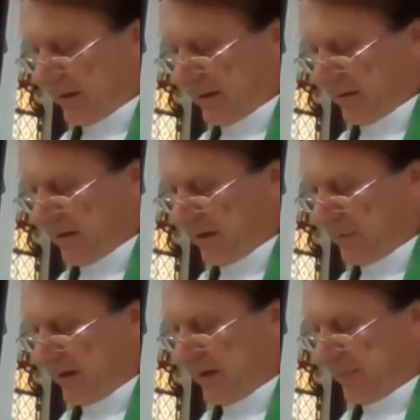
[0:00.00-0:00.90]
There are
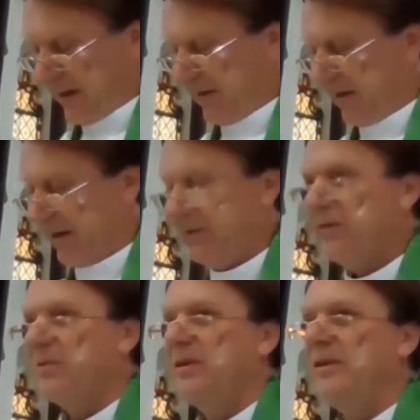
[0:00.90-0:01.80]
many
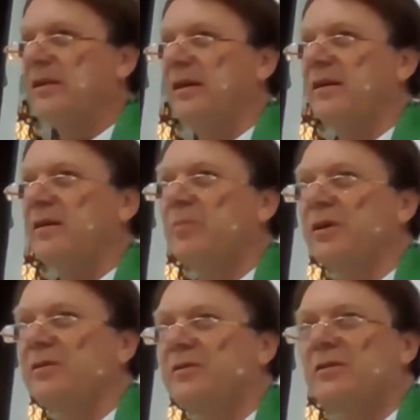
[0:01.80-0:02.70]
parallels with our
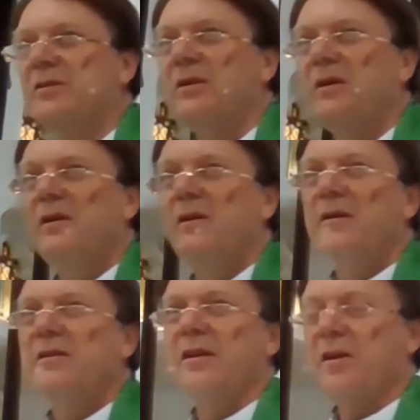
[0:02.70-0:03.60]

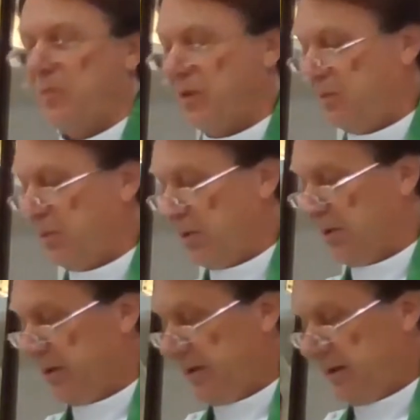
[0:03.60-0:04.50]
post-Second World War